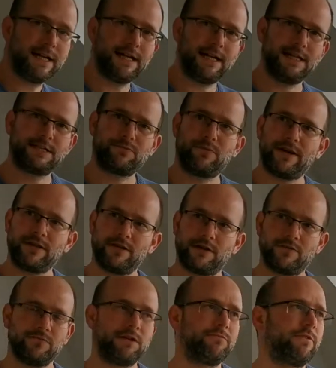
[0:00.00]
is when you're
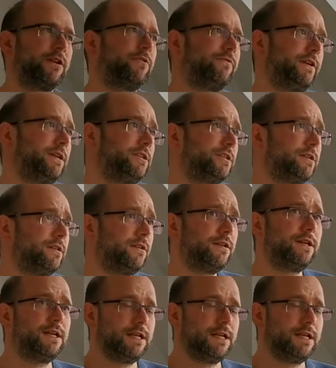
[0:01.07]
doing renovation,